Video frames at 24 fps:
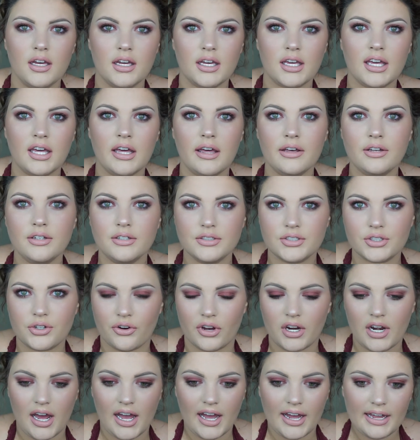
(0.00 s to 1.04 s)
kills
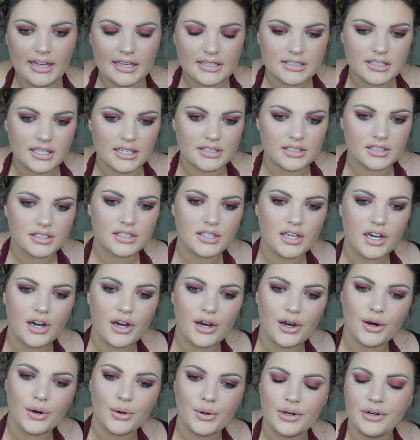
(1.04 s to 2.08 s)
green eyes. And
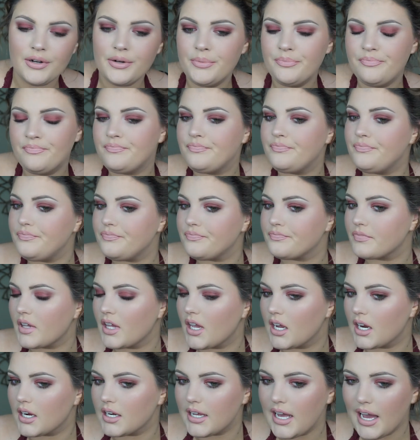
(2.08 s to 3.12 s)
so
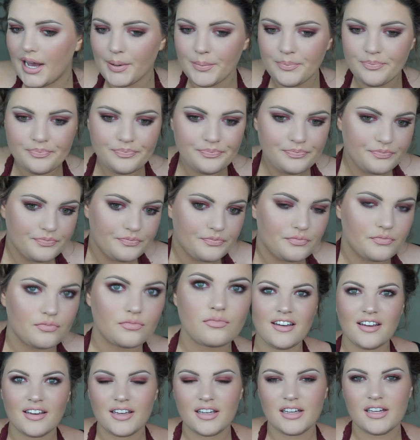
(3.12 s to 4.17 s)
yeah,
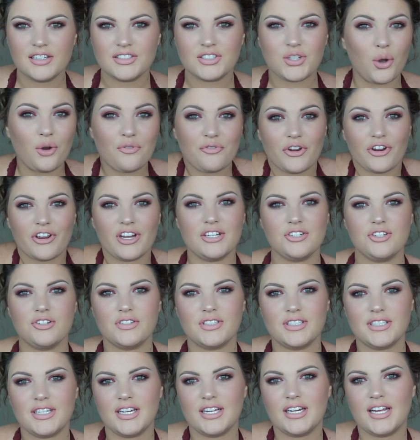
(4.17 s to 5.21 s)
so if you're
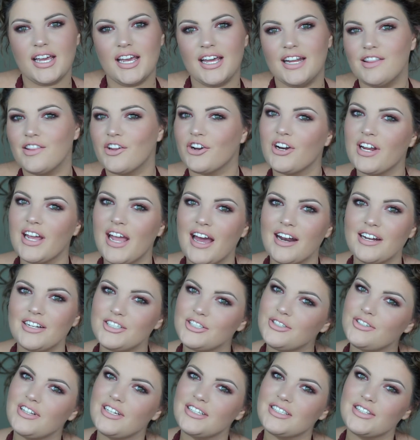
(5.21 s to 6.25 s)
interested in learning how to
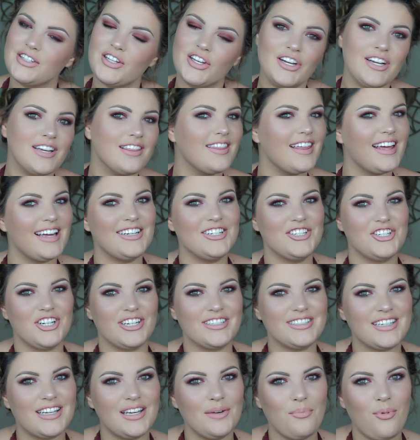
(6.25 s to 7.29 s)
do this look, then
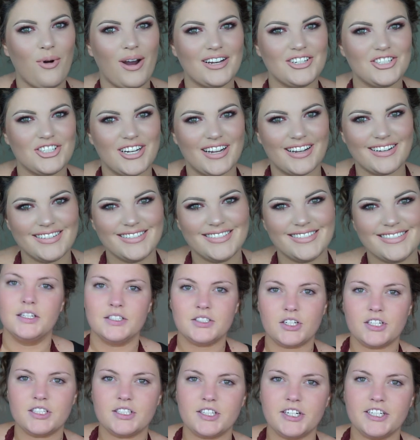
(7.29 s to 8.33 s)
just keep watching.
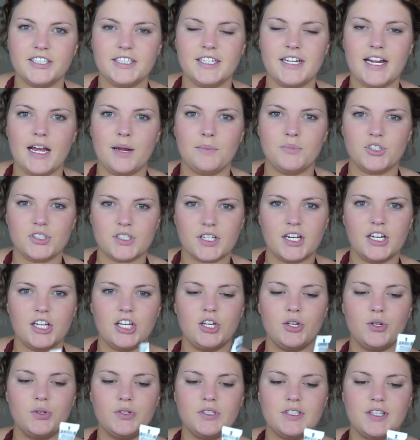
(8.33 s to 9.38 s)
So to start today, I'm just going to
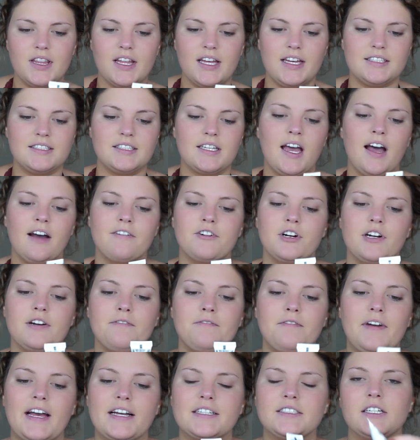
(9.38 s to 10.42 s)
use this
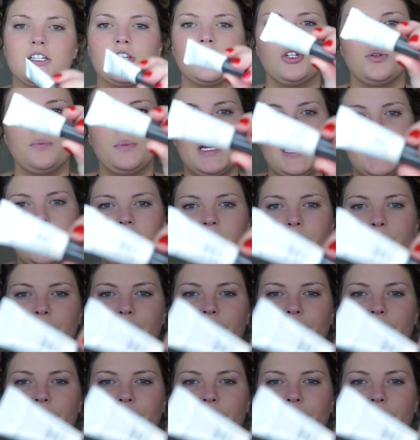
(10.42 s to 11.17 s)
Cover FX Illuminating